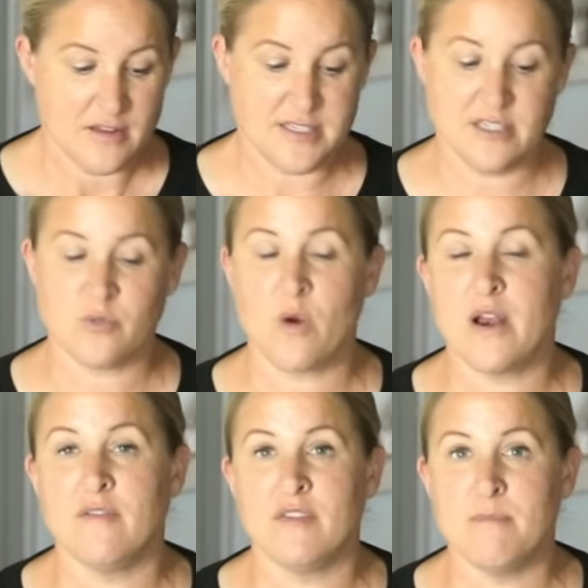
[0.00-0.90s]
This is
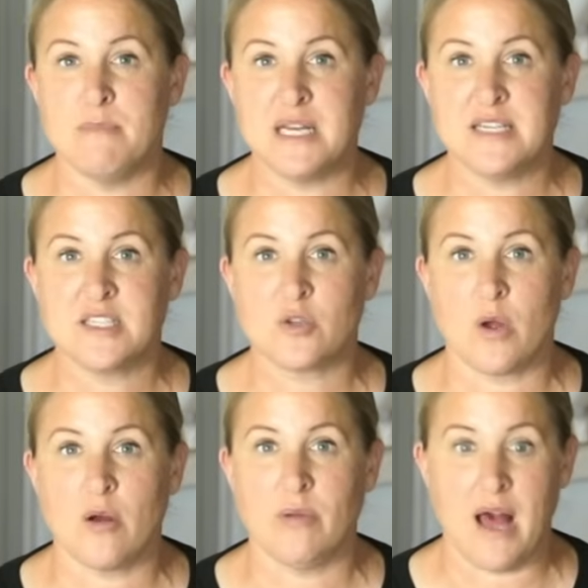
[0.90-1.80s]
one of the mini
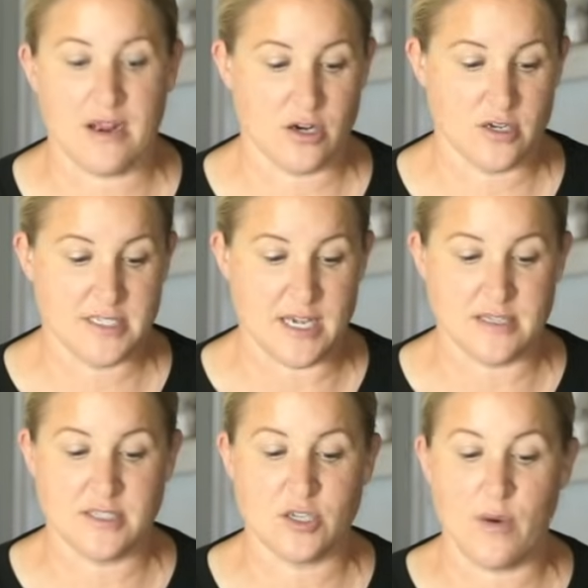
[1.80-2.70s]
soil blockers.
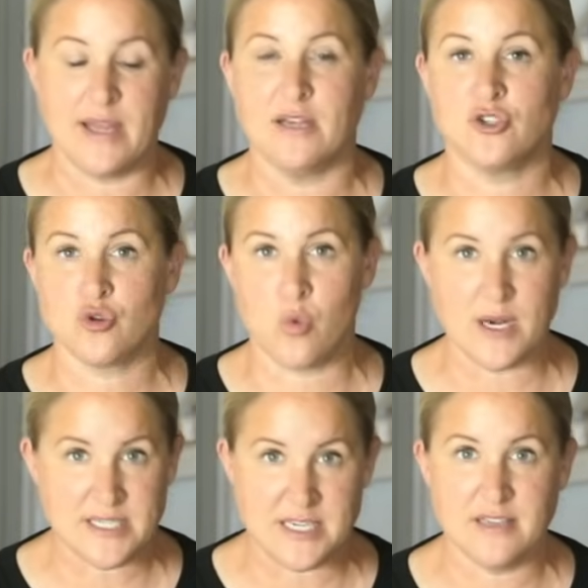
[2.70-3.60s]
And so I get
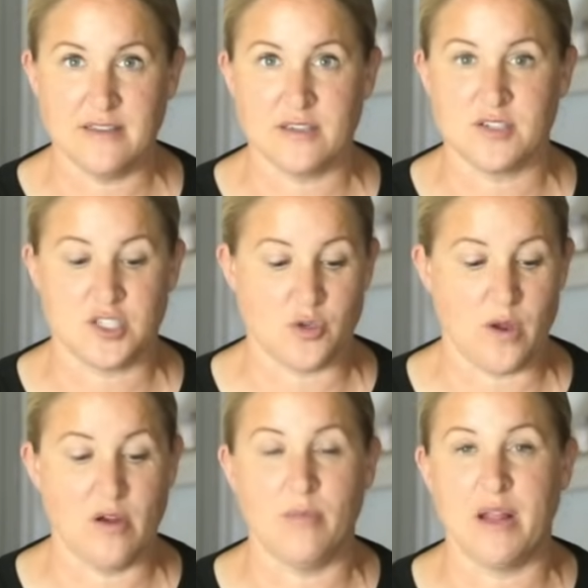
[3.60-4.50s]
20 little
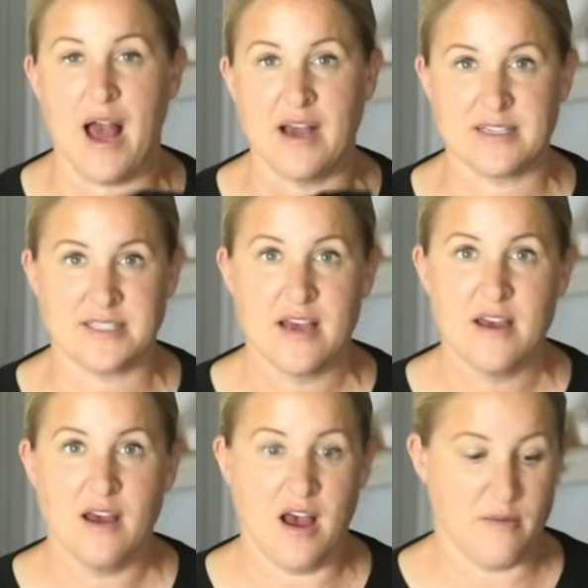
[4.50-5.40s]
soil blocks
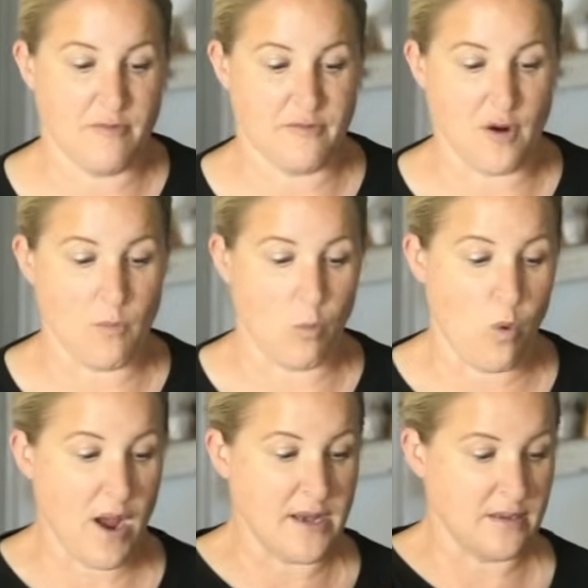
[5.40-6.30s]
um, from
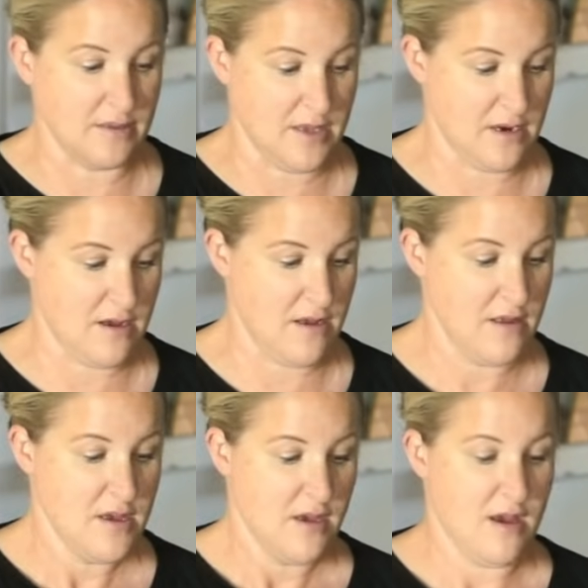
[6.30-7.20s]
one
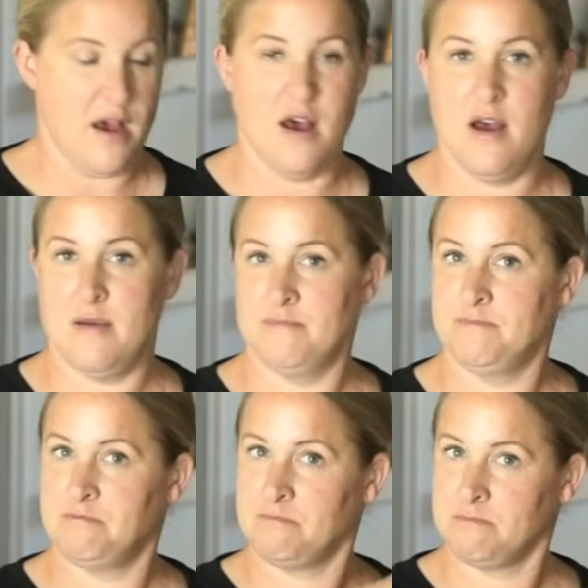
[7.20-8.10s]
little
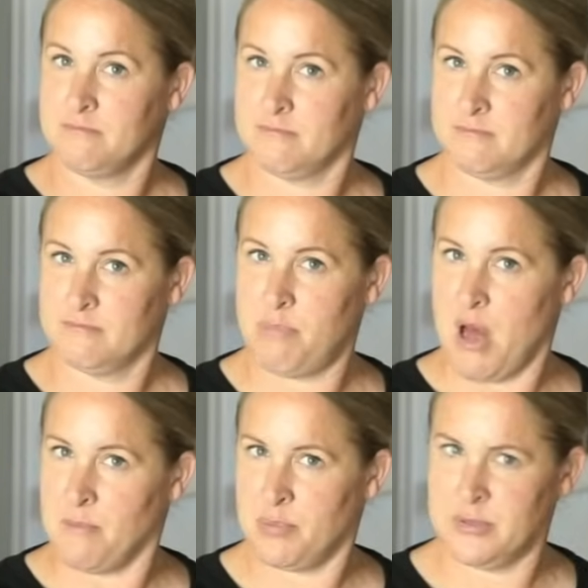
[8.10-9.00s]
um,
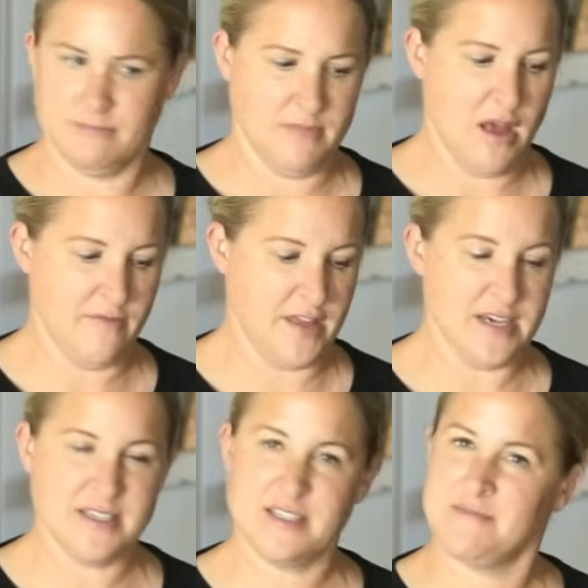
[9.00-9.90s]
pump of
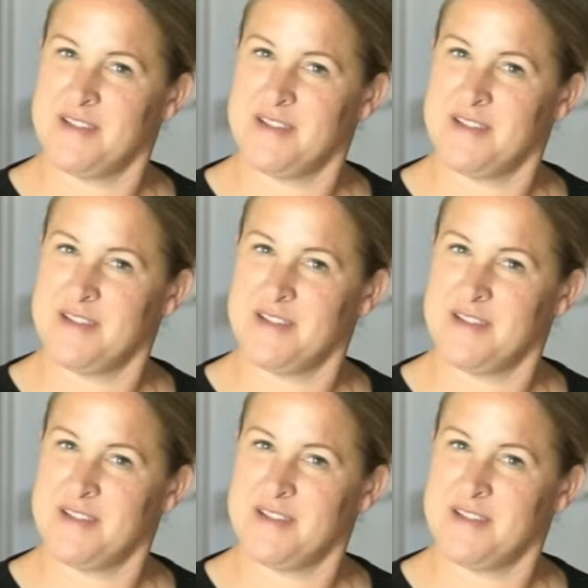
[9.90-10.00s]
this,